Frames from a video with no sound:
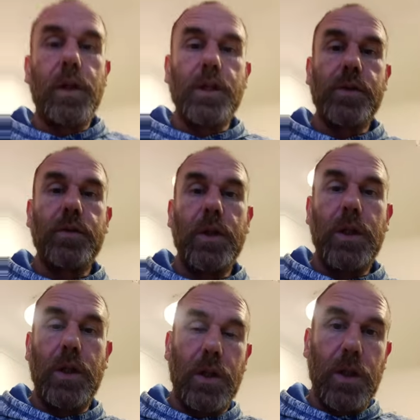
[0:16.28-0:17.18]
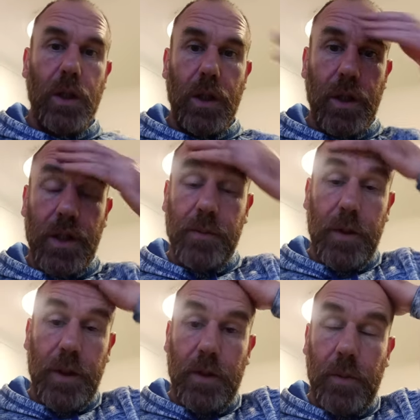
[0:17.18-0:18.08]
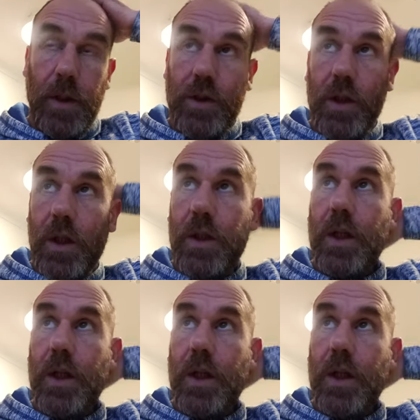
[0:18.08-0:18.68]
Credit Street, that's me in the picture.